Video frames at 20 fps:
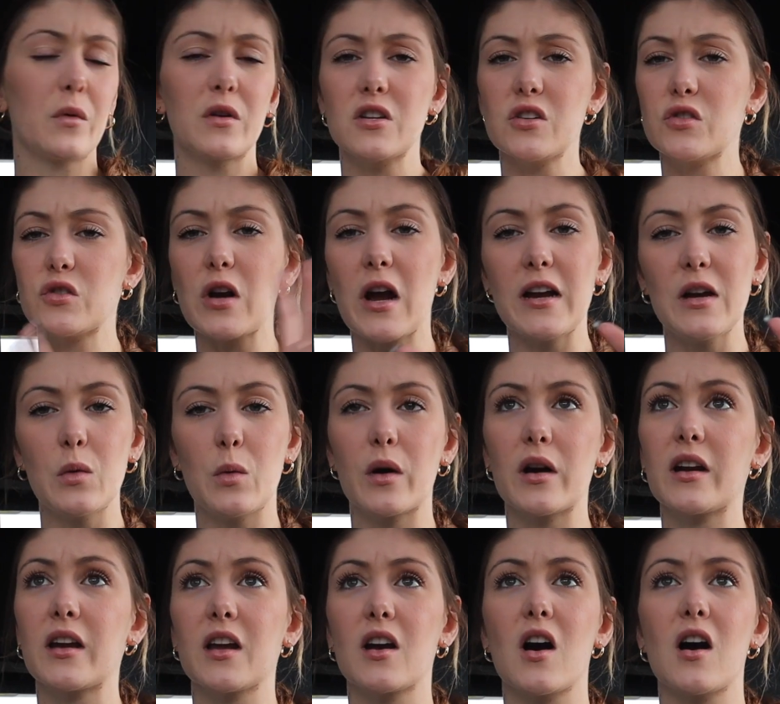We're just trying to
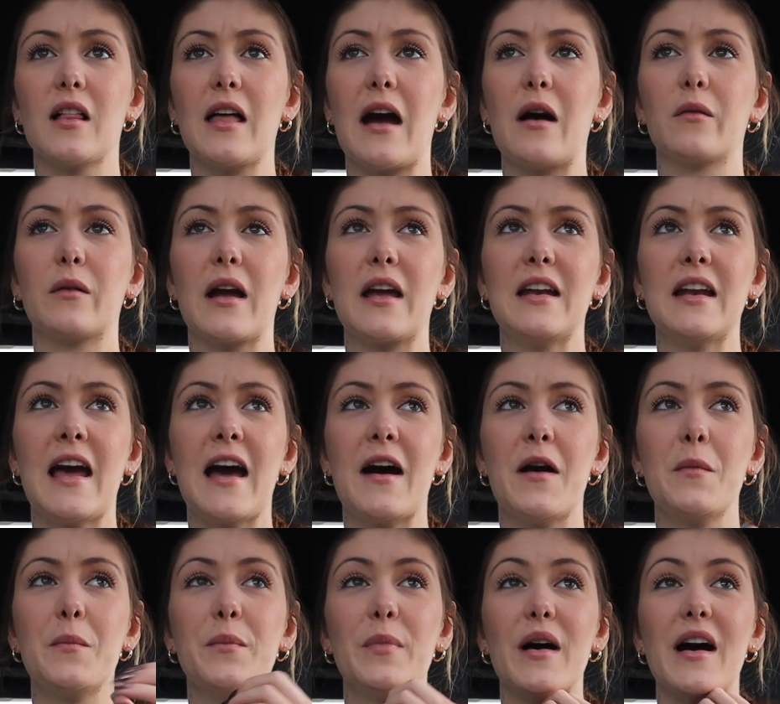work it all out right
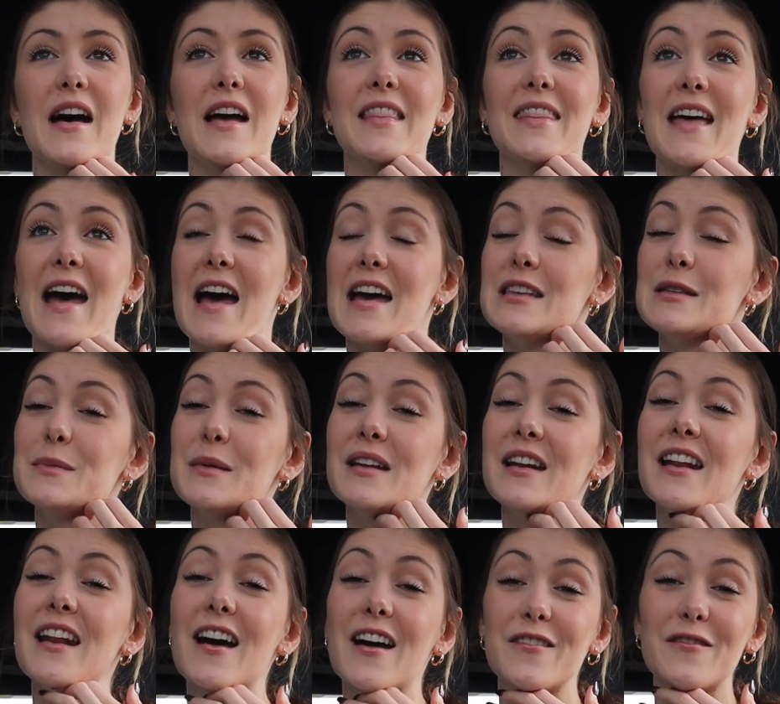now, but that has
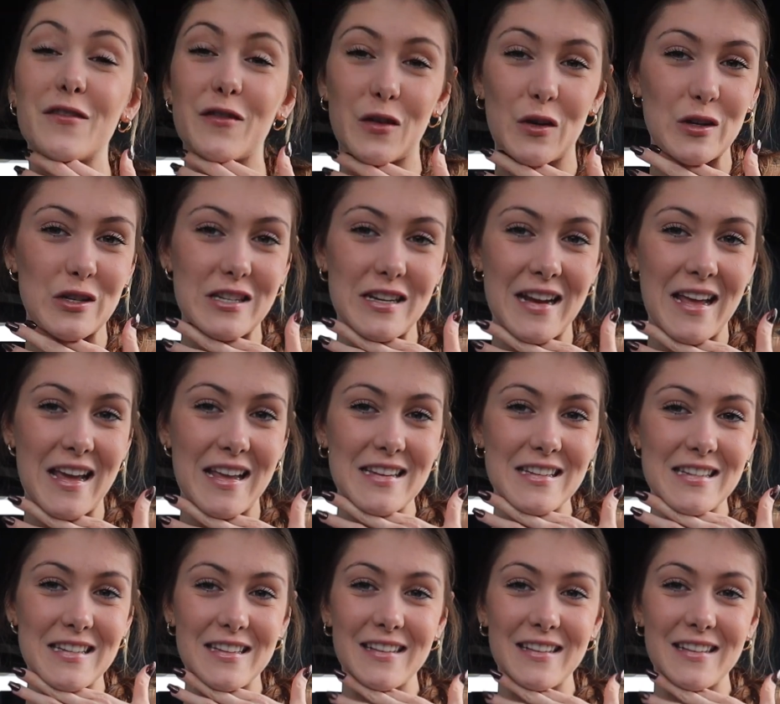been an unfortunate